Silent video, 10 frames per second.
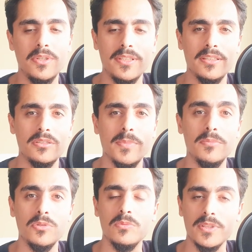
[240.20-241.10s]
to it and you
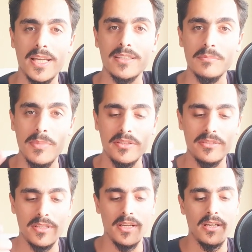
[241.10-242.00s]
maybe you will get a
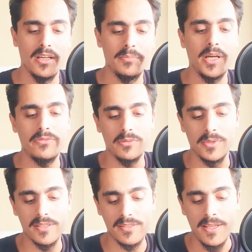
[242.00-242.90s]
better uh,
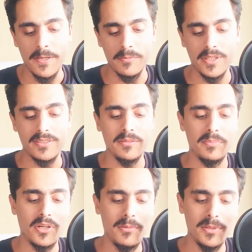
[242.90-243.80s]
performance but the
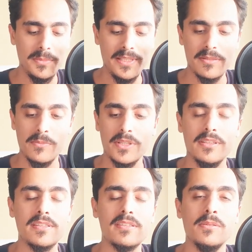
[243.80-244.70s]
problem is with
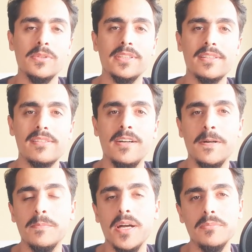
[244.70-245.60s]
this with this
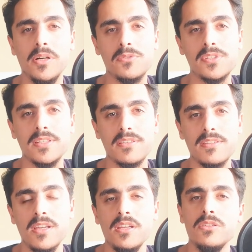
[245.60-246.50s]
um, pen mouse
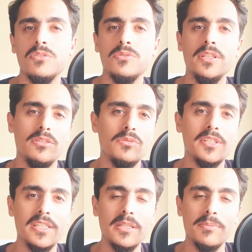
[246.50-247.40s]
is you need to
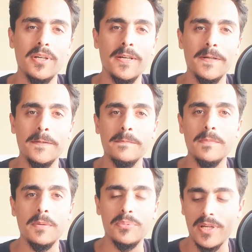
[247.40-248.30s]
keep
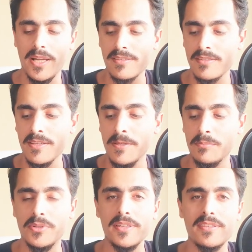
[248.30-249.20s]
um, press
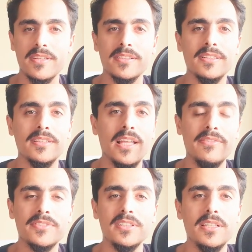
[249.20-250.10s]
pressing the
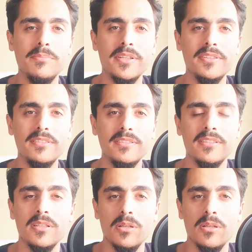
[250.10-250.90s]
left click button